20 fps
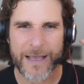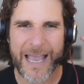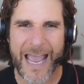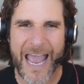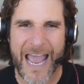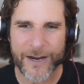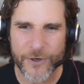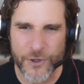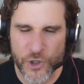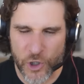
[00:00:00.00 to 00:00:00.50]

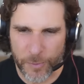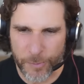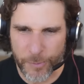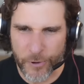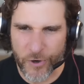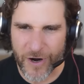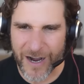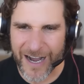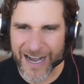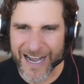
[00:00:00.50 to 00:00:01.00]

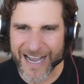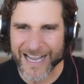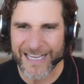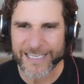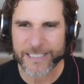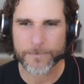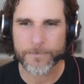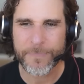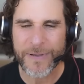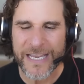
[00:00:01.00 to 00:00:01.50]

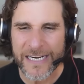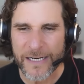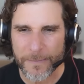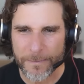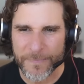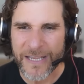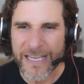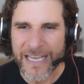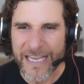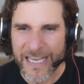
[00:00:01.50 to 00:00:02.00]
enterprise
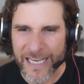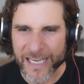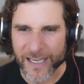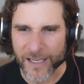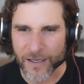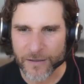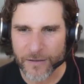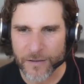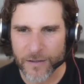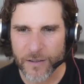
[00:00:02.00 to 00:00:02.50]

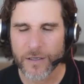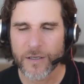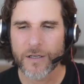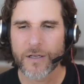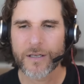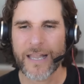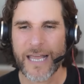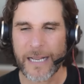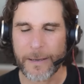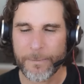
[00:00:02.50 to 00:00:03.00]
B2B
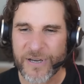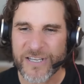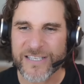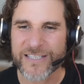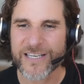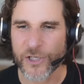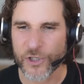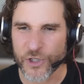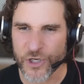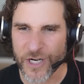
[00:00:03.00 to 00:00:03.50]
like
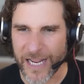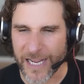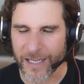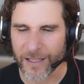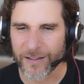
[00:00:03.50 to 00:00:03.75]
positioning.